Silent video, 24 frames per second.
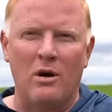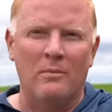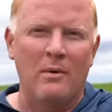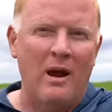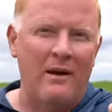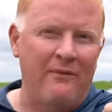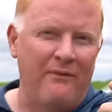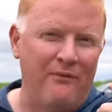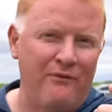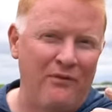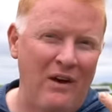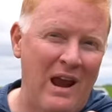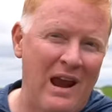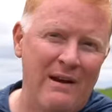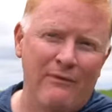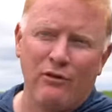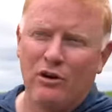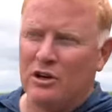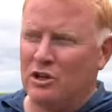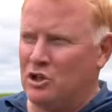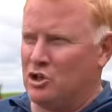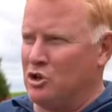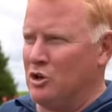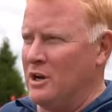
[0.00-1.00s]
of my
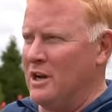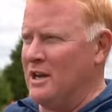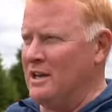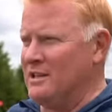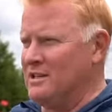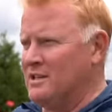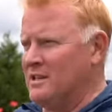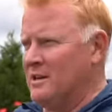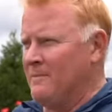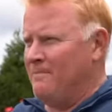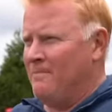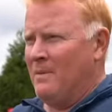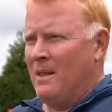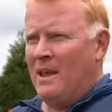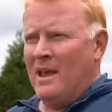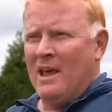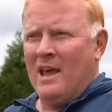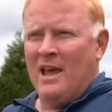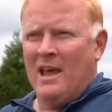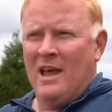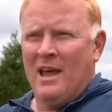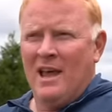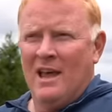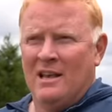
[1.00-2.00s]
favorite trees,
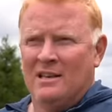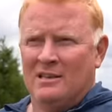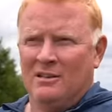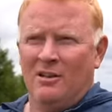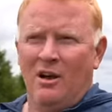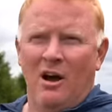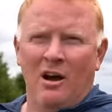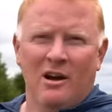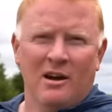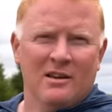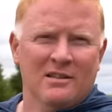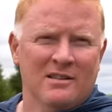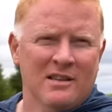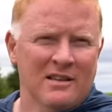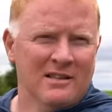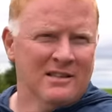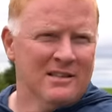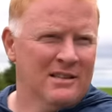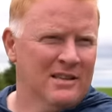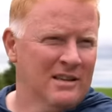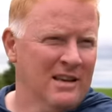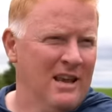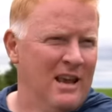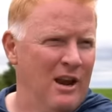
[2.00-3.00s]
as long as
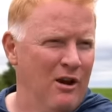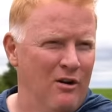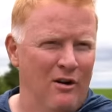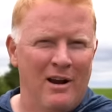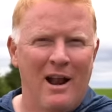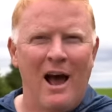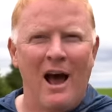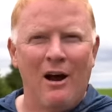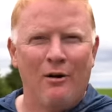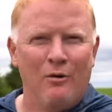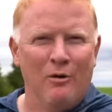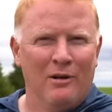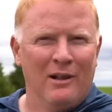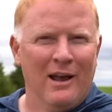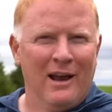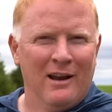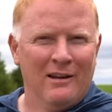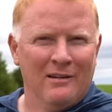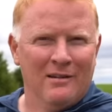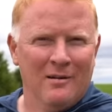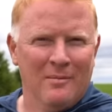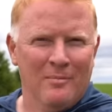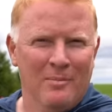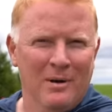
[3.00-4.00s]
it's here at Aqualand,